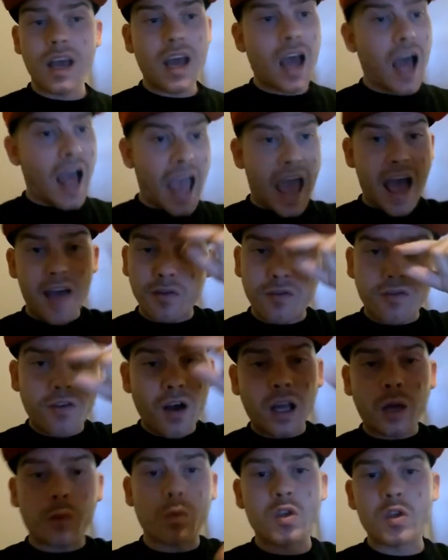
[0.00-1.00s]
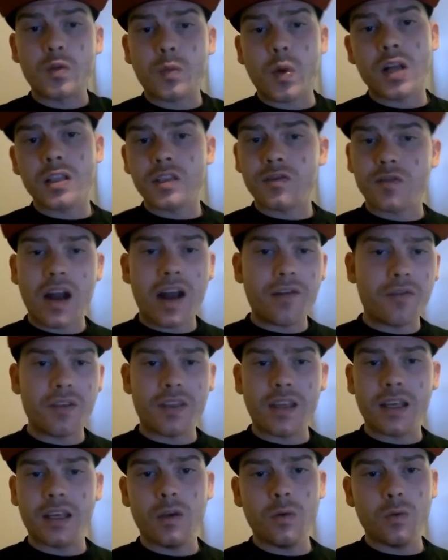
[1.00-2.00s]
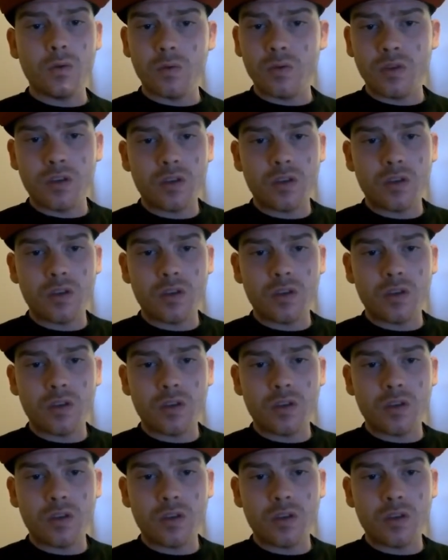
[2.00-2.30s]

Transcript: I have a fucking response for everything you